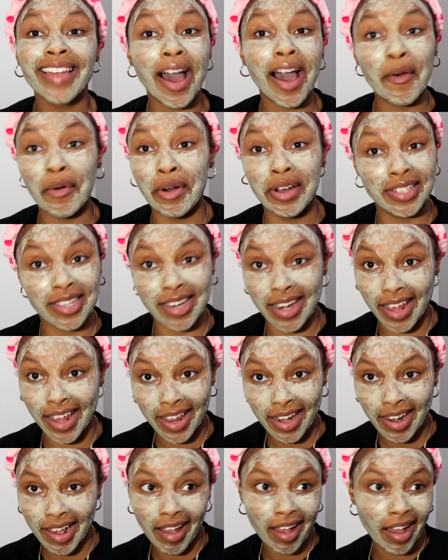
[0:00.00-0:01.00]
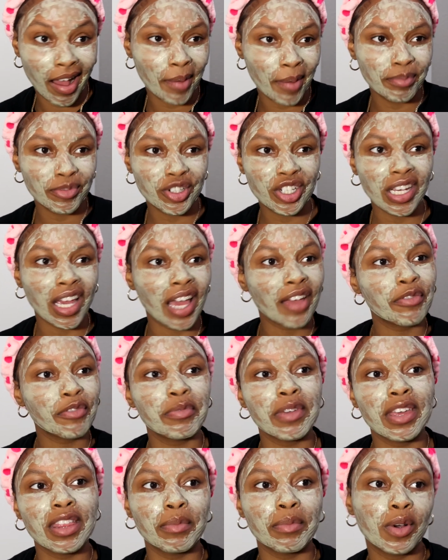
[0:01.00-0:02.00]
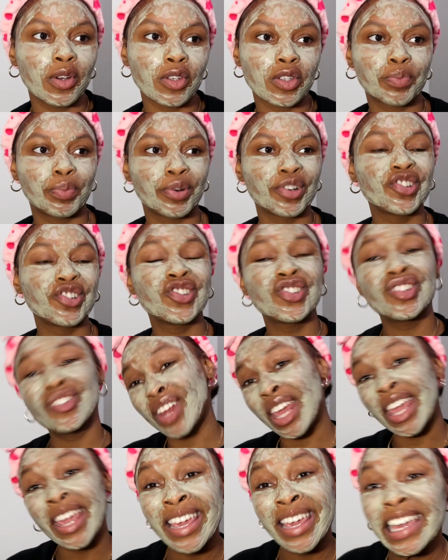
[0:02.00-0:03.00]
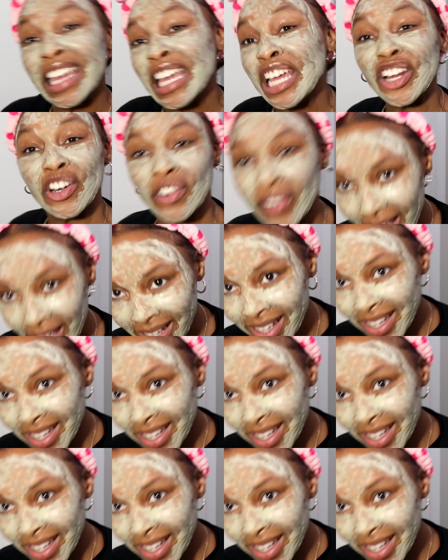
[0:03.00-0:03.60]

that wasn't it. Um, she gave me the most pristine